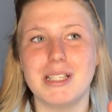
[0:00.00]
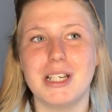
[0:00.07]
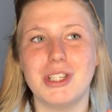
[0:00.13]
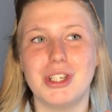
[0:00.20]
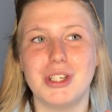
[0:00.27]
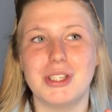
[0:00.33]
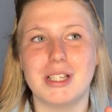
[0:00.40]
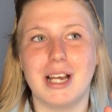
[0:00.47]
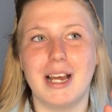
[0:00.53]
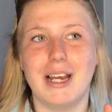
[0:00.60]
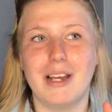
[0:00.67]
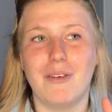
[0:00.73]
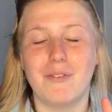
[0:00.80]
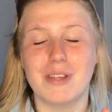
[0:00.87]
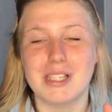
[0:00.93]

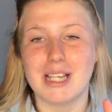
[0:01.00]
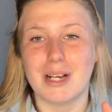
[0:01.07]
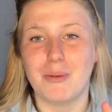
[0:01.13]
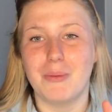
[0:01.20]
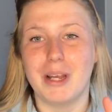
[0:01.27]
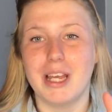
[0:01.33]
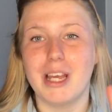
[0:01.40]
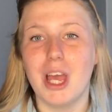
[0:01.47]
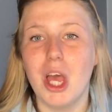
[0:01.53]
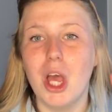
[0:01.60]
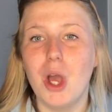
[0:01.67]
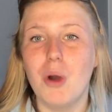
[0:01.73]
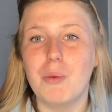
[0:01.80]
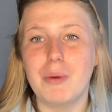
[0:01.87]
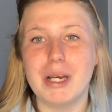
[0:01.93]
Tuesday of the second week,
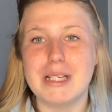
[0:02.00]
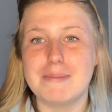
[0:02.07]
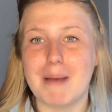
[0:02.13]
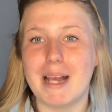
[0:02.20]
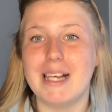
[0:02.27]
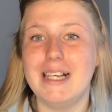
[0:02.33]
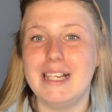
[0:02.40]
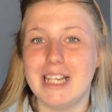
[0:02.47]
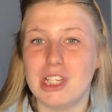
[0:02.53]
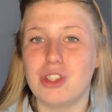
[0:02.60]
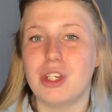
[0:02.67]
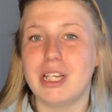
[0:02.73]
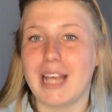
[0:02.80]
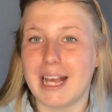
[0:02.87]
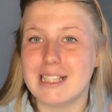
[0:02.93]
we spent
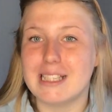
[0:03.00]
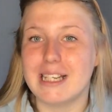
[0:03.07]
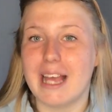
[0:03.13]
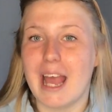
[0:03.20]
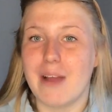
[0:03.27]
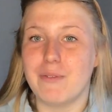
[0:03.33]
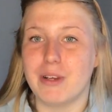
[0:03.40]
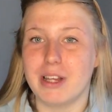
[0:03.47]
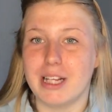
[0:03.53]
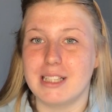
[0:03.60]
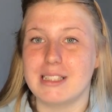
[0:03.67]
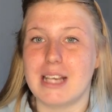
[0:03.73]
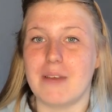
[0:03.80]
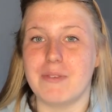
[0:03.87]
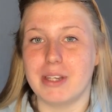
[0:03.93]
literally getting everything
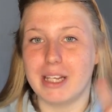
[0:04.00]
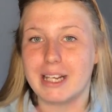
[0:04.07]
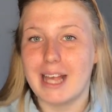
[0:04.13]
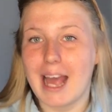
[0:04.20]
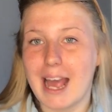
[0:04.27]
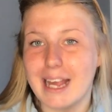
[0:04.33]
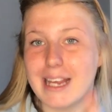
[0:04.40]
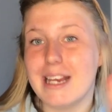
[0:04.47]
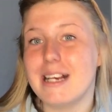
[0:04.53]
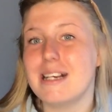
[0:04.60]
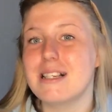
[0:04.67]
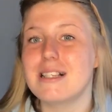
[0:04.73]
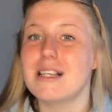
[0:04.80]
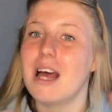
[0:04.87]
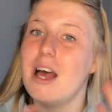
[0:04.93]
together, the
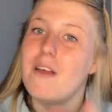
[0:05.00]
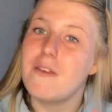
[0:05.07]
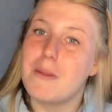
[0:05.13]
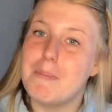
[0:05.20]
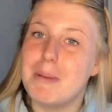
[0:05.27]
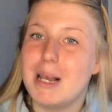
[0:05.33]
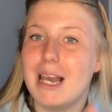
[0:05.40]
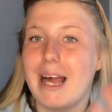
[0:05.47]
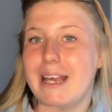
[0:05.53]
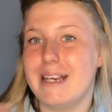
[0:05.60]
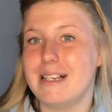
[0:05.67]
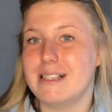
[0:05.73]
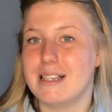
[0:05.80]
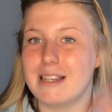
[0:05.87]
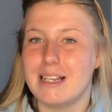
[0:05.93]
cakes, the
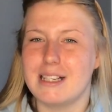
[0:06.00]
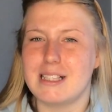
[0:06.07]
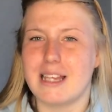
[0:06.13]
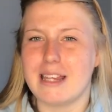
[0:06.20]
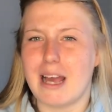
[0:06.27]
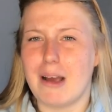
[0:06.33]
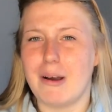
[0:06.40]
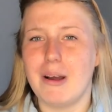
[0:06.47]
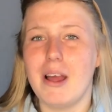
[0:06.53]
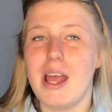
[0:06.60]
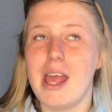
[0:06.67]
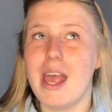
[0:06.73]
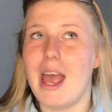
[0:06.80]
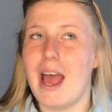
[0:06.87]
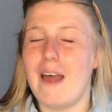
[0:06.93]
plates and things like that.
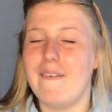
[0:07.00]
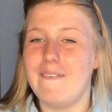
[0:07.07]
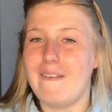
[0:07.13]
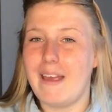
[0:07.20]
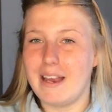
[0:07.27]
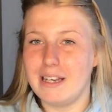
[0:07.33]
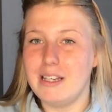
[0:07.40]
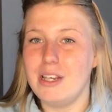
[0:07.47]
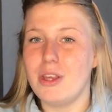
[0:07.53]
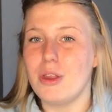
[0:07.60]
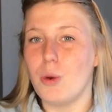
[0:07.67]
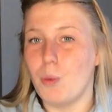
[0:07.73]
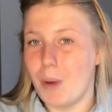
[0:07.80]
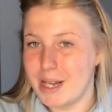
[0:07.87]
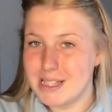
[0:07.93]
And then
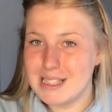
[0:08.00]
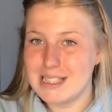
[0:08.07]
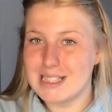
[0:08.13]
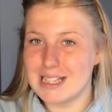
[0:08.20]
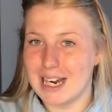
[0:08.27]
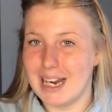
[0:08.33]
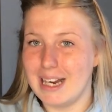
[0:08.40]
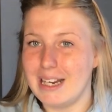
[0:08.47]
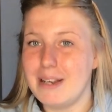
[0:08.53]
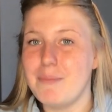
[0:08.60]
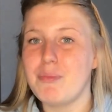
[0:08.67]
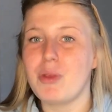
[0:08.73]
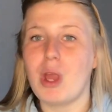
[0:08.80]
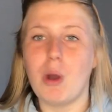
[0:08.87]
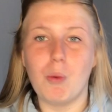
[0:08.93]
the Wednesday
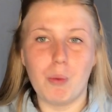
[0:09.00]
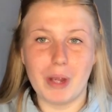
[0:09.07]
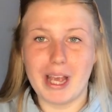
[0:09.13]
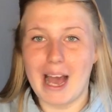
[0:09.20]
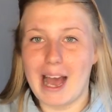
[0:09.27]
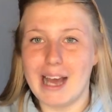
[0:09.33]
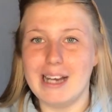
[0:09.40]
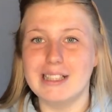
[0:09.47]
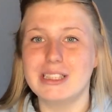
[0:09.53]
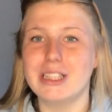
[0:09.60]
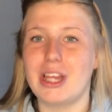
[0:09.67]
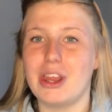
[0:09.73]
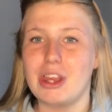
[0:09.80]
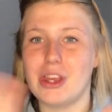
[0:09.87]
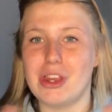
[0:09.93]
we had
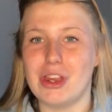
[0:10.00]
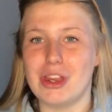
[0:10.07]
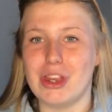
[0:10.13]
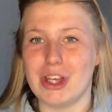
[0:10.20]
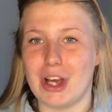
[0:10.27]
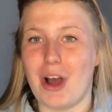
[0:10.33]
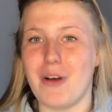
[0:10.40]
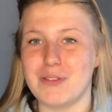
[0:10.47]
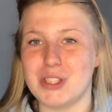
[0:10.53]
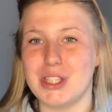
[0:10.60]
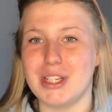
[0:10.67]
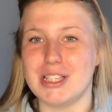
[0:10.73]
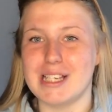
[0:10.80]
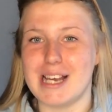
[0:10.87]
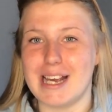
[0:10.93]
the
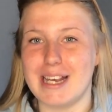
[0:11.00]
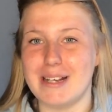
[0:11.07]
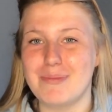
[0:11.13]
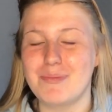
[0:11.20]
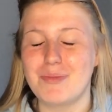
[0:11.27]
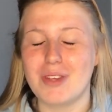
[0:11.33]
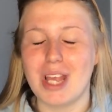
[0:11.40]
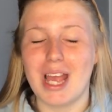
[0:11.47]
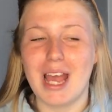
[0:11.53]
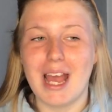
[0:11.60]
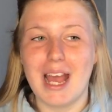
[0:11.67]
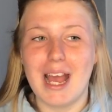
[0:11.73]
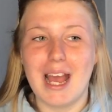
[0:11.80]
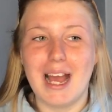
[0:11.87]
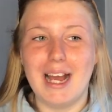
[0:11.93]
afternoon tea.
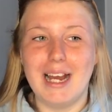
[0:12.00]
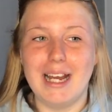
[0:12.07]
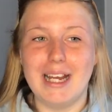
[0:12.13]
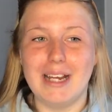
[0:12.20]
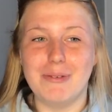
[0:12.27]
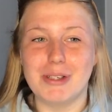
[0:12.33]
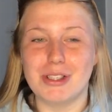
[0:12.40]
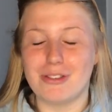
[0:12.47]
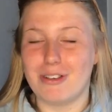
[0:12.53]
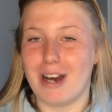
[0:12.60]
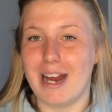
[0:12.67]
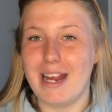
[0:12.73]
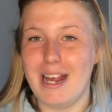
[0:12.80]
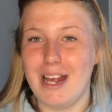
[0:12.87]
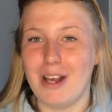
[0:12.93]
It was
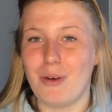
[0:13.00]
great.